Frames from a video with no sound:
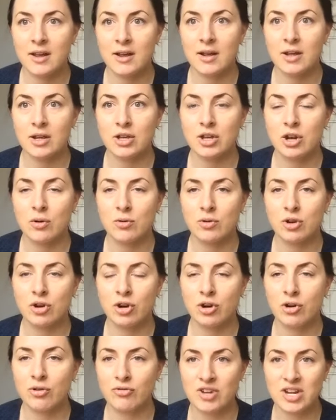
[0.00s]
you know, you're
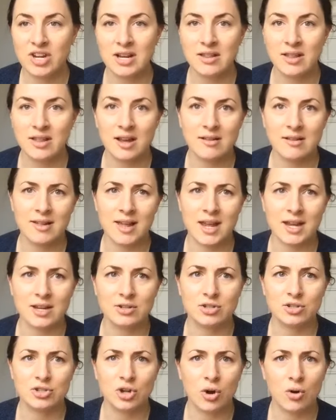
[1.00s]
going to read things like
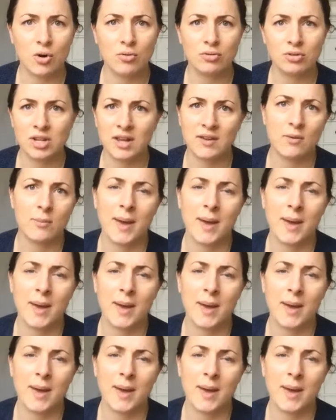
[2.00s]
don't give a